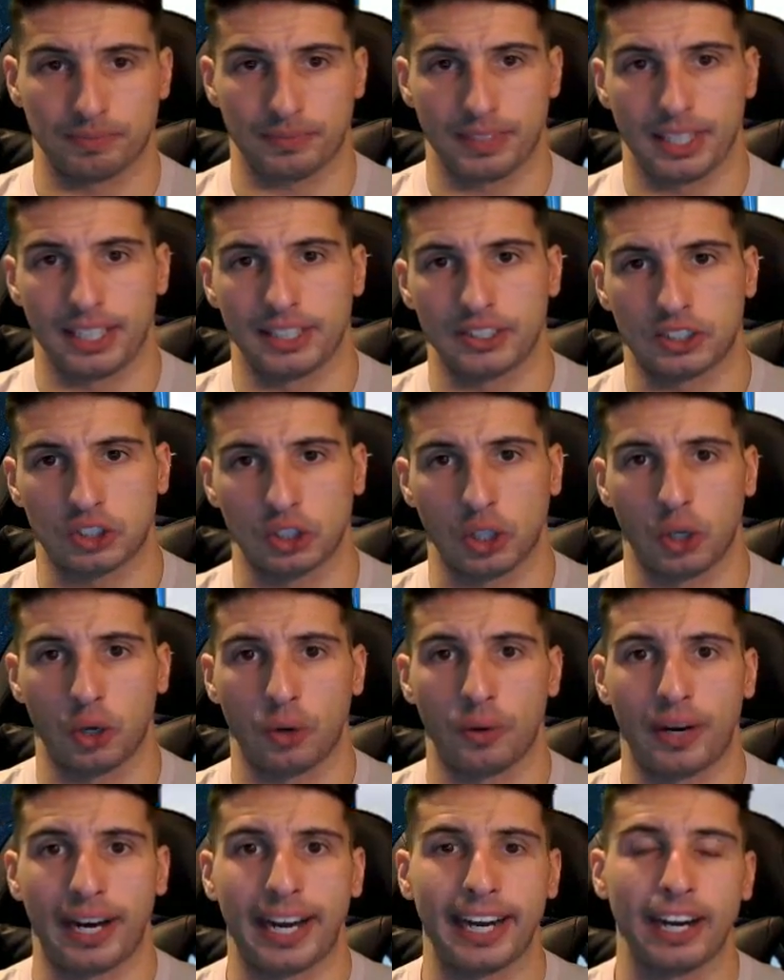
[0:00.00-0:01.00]

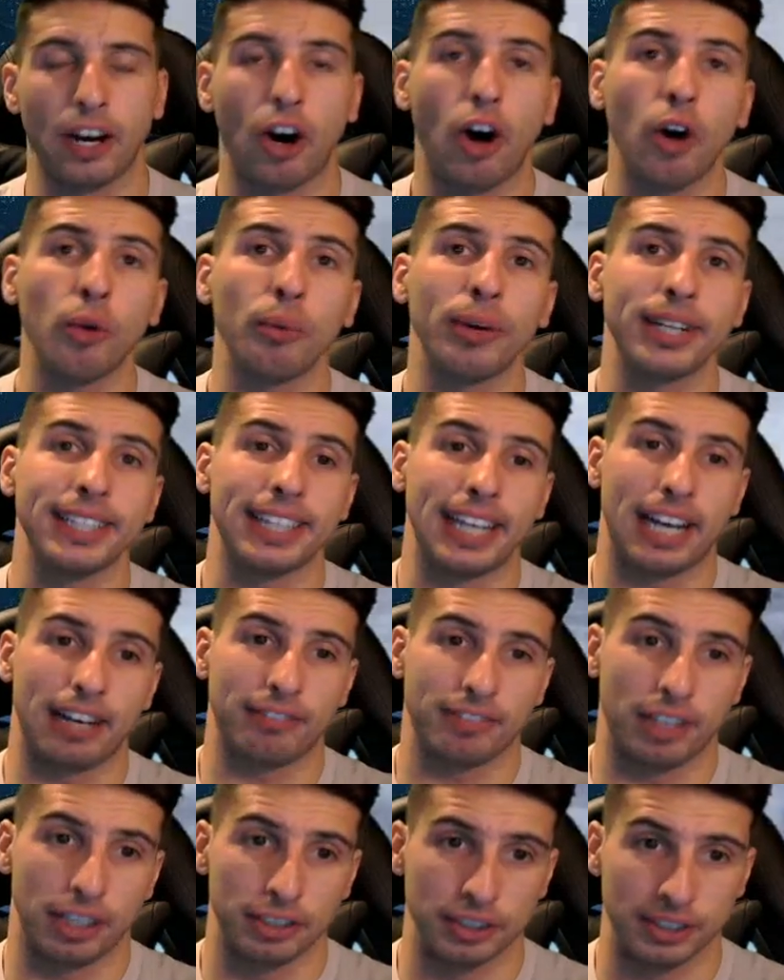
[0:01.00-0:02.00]
So I already
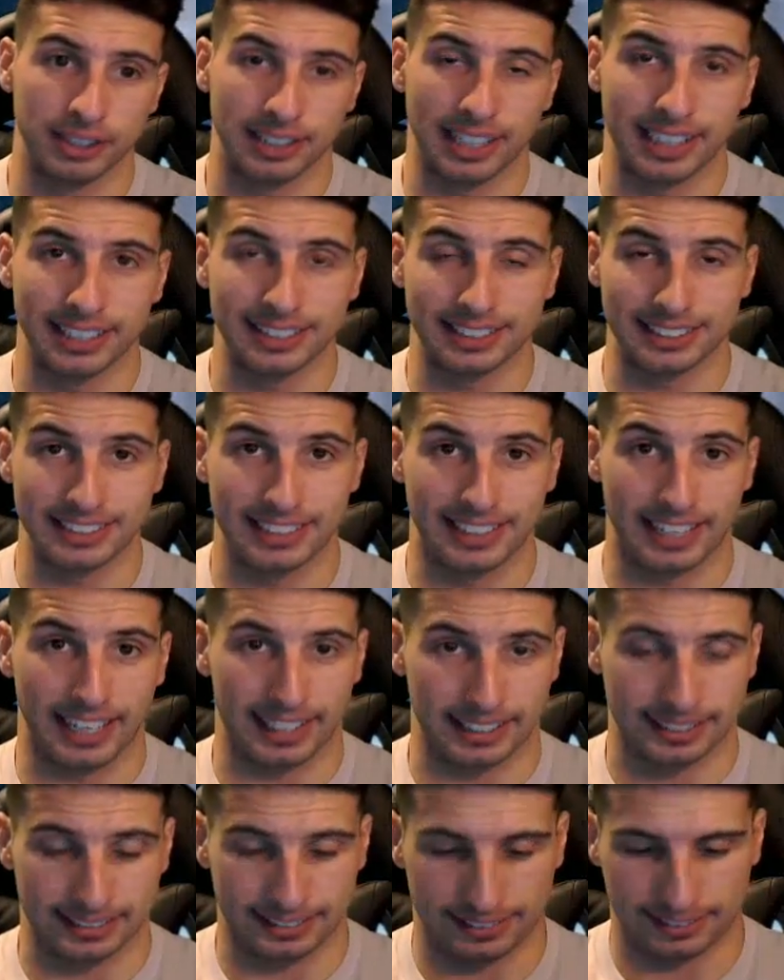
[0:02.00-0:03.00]
have Onion Knights
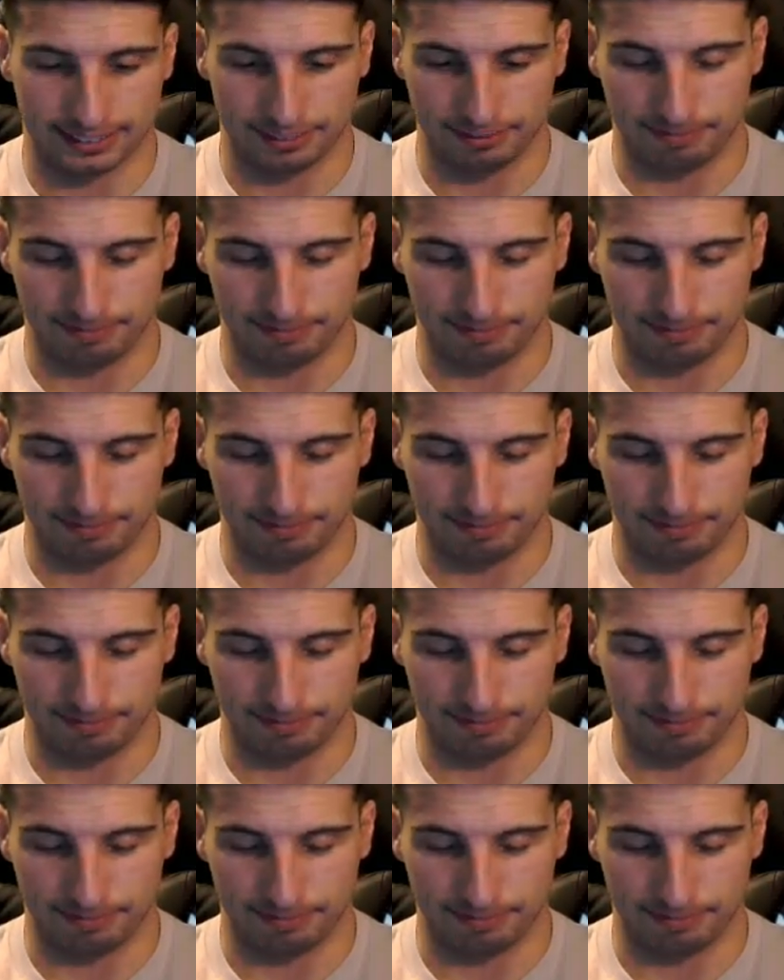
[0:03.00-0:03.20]
EX.